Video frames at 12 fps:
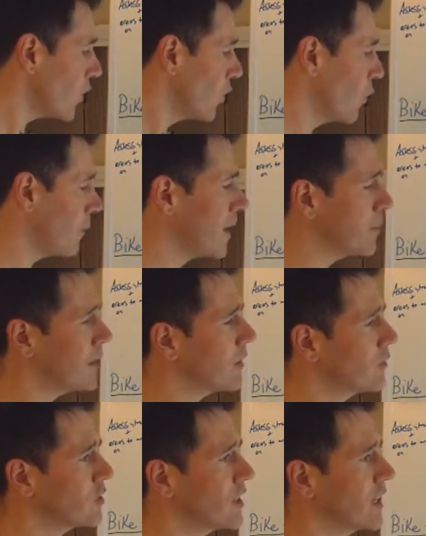or maybe
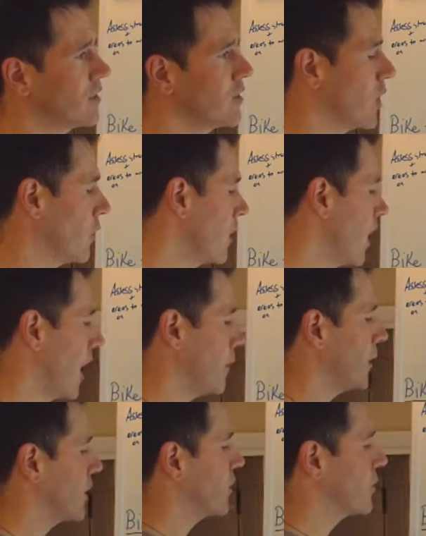even just, you know, I'm
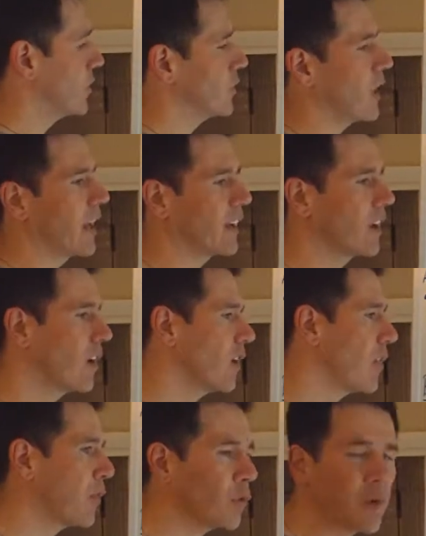going to do like
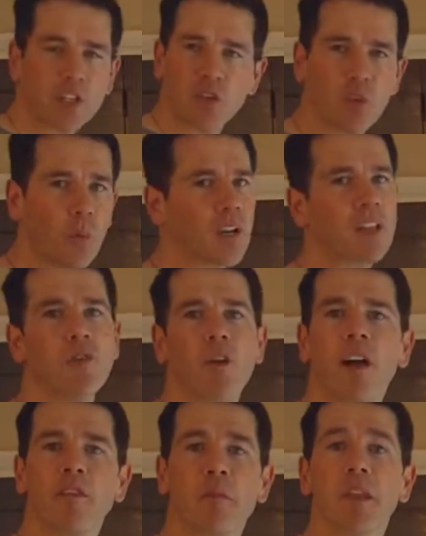3
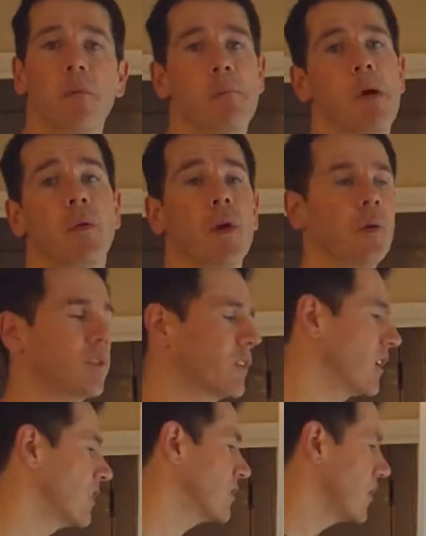25-minute motos.
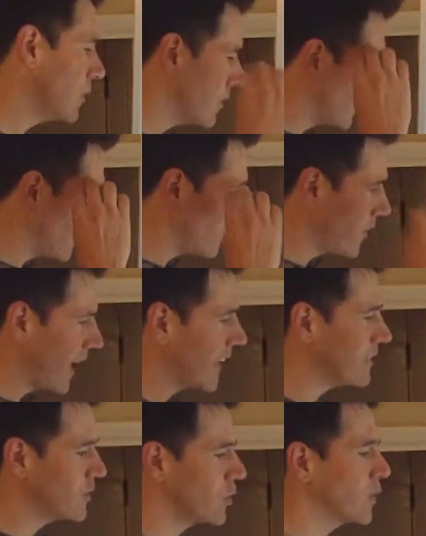So, you know, that
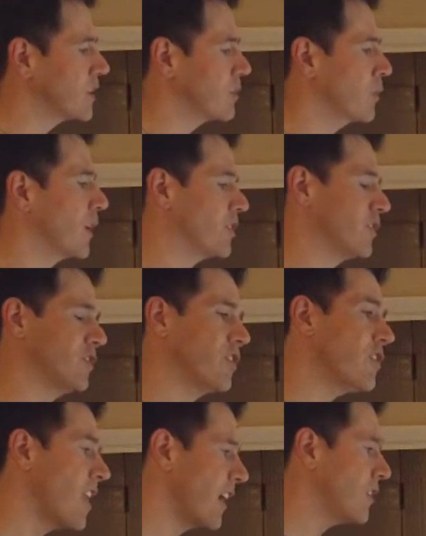is your inspiration. So
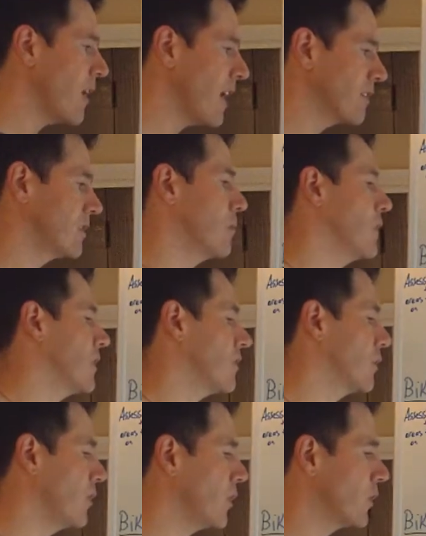now you have something to
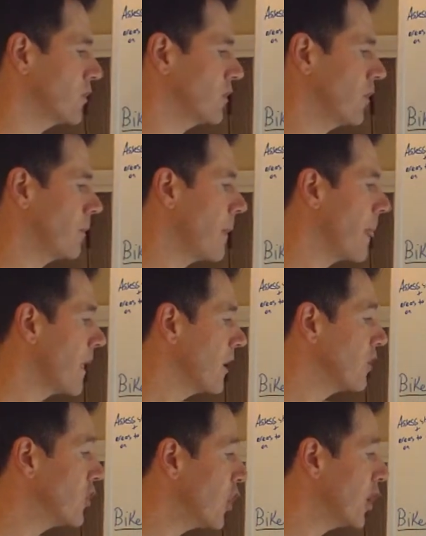focus on.
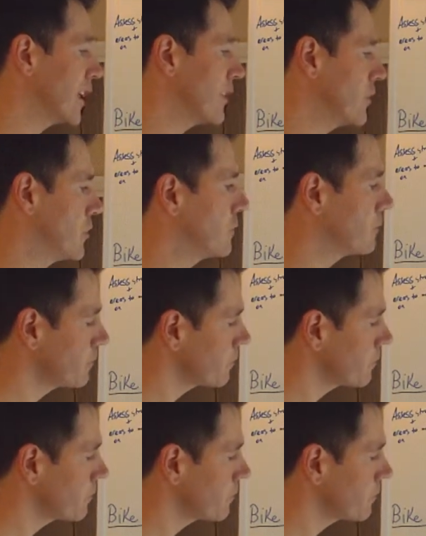Knowledge.